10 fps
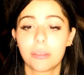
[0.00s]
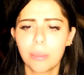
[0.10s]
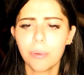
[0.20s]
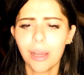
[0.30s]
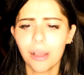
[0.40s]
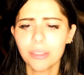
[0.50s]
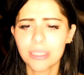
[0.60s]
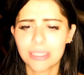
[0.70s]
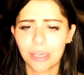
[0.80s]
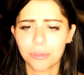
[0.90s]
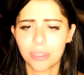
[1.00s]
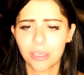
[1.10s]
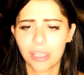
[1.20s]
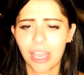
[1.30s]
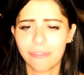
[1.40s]
Wait, what else is out
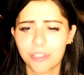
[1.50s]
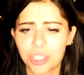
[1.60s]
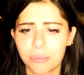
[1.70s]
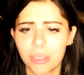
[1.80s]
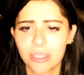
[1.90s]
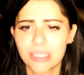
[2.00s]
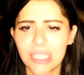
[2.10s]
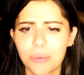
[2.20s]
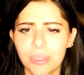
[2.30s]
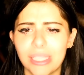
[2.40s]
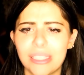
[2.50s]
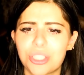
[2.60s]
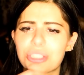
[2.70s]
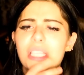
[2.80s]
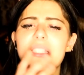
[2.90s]
there catfishing me? It's secretly
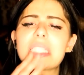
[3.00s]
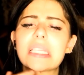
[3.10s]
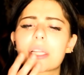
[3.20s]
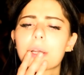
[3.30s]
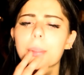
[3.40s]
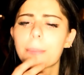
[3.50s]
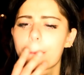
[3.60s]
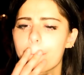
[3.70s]
just a sticker.